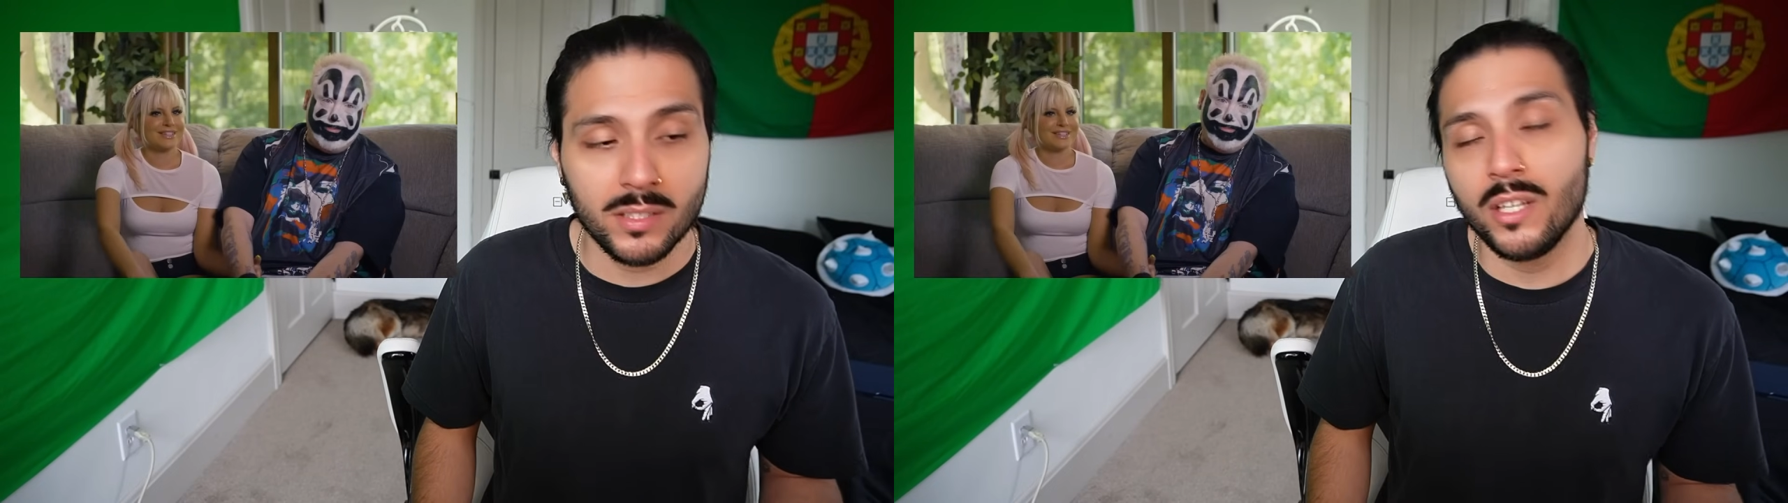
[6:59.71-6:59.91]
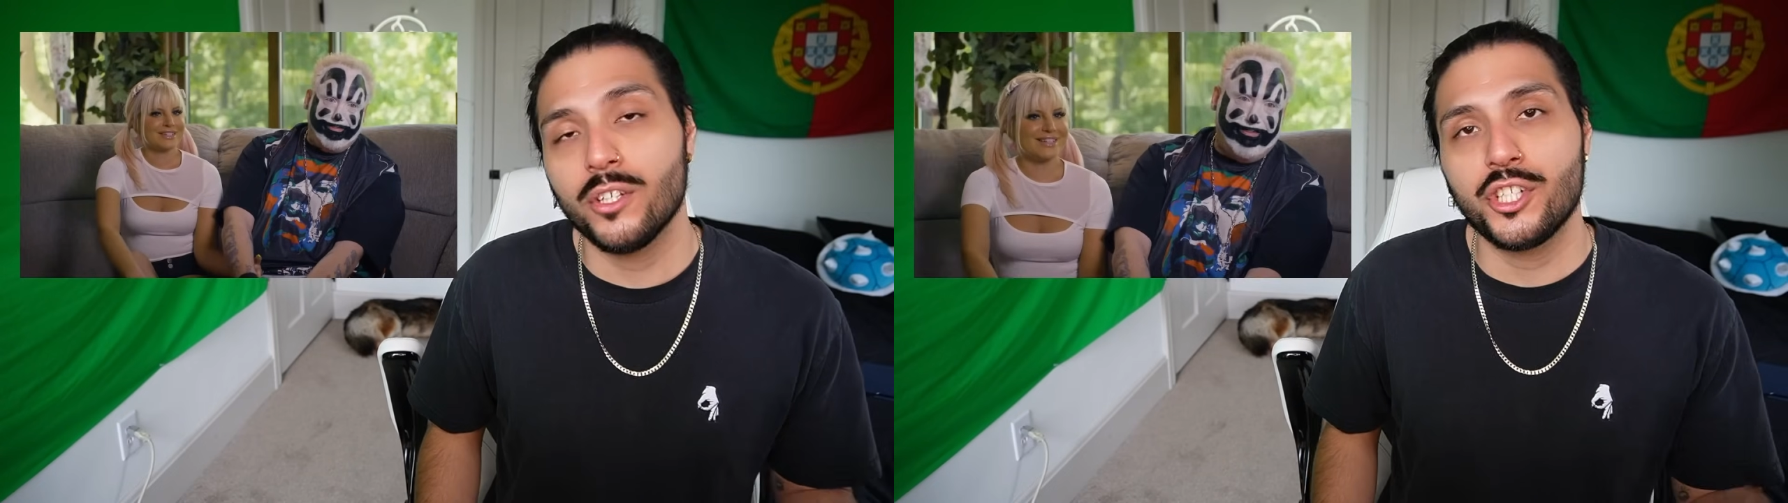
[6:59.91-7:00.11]

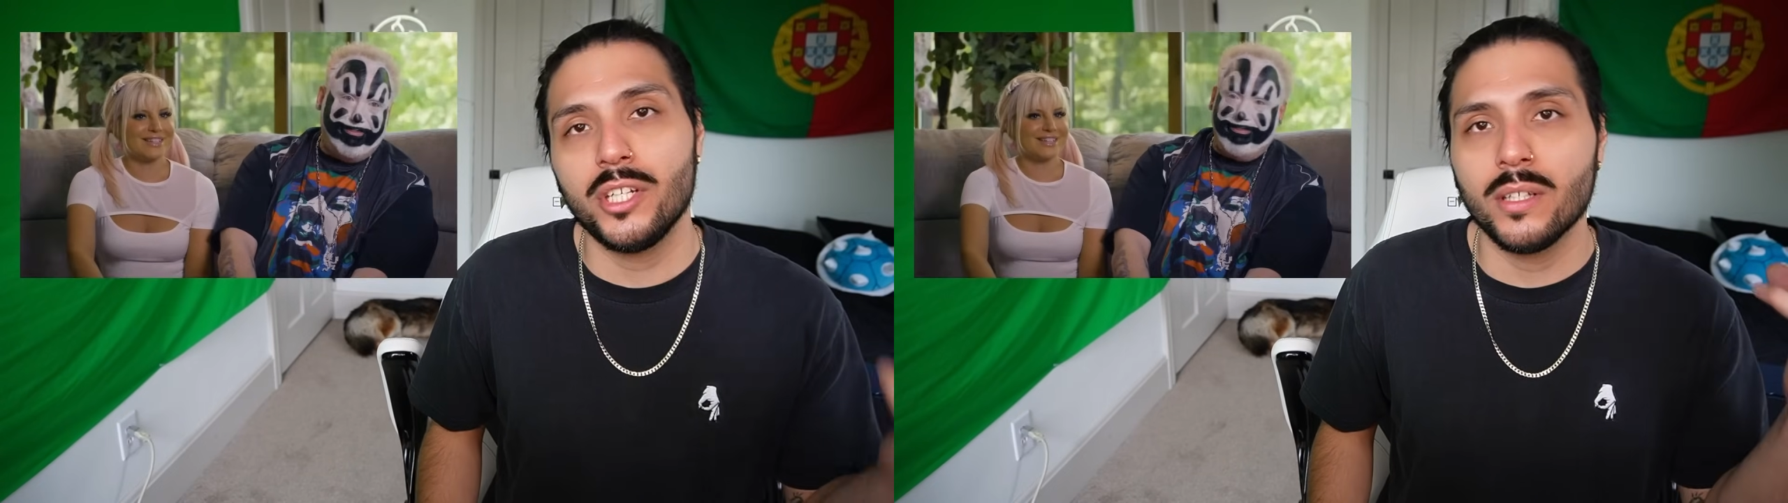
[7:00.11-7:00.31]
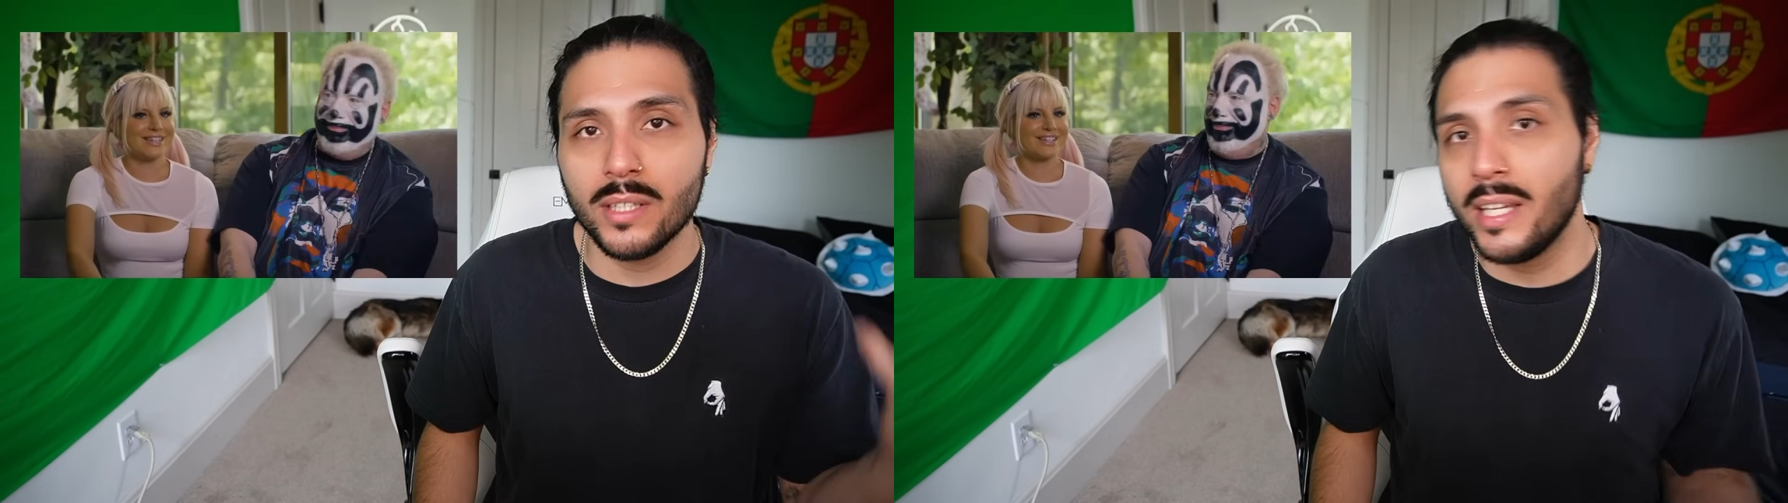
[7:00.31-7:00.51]
Either she
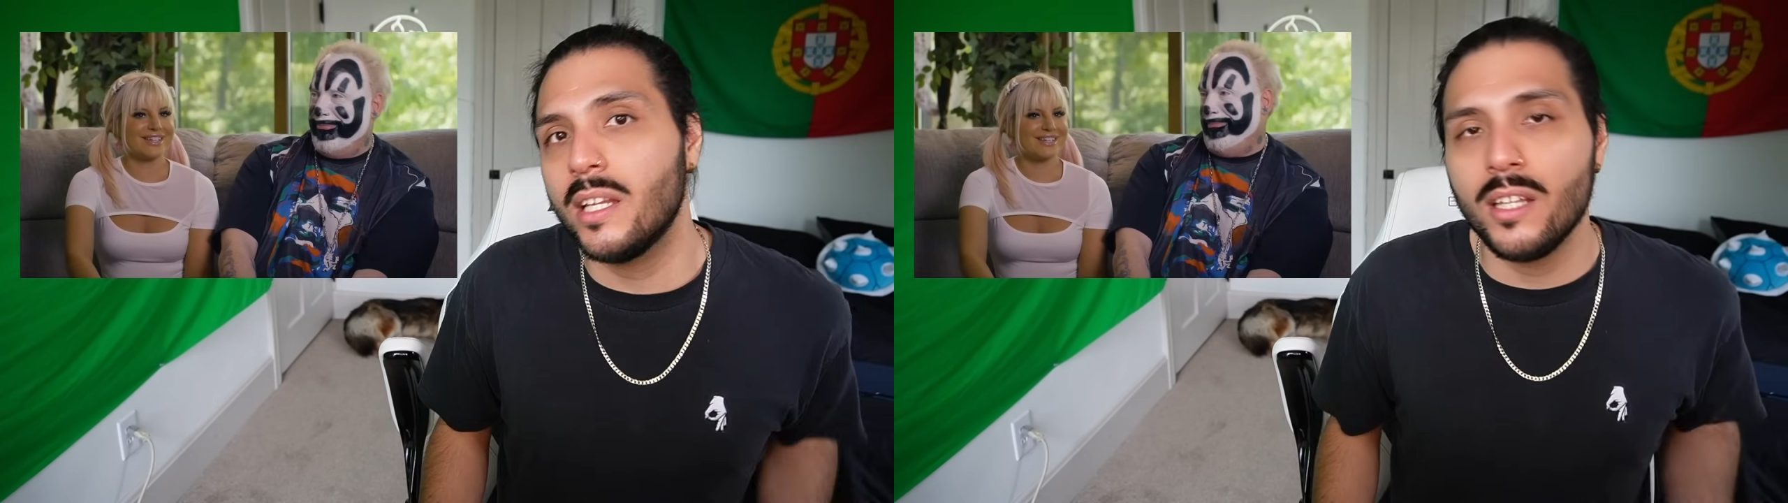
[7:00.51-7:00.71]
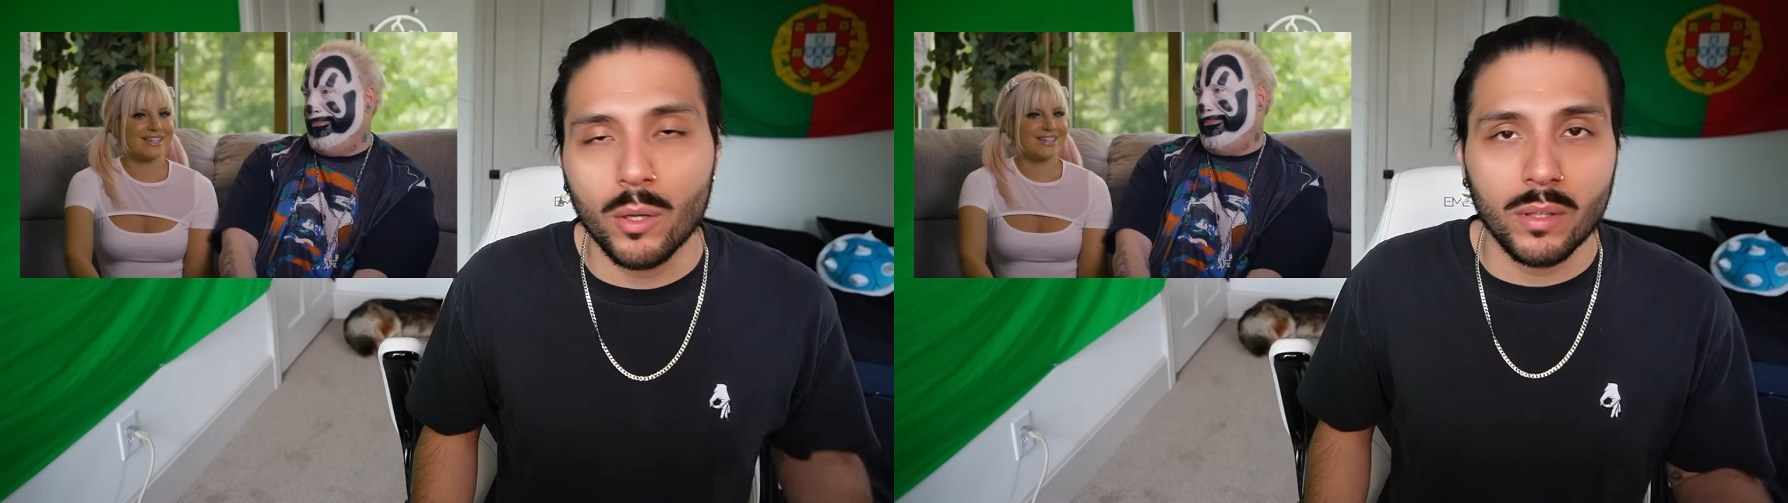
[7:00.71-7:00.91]
deleted
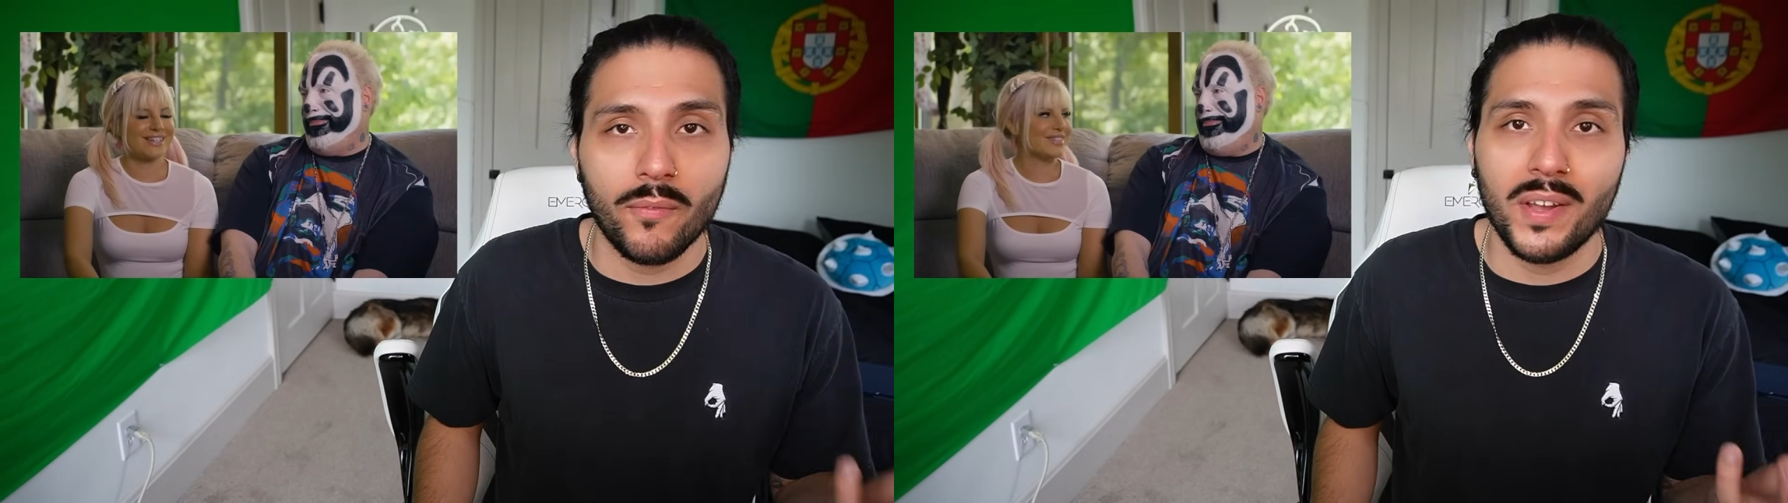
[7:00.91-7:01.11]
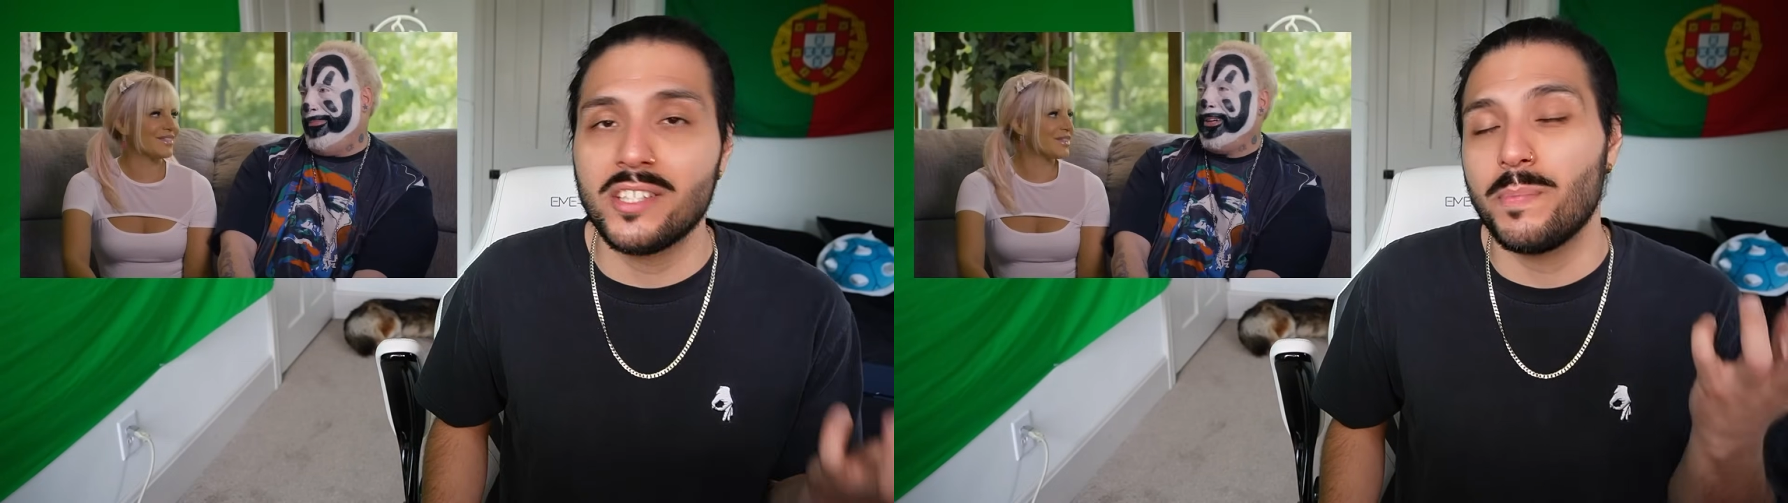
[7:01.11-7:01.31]
the OnlyFans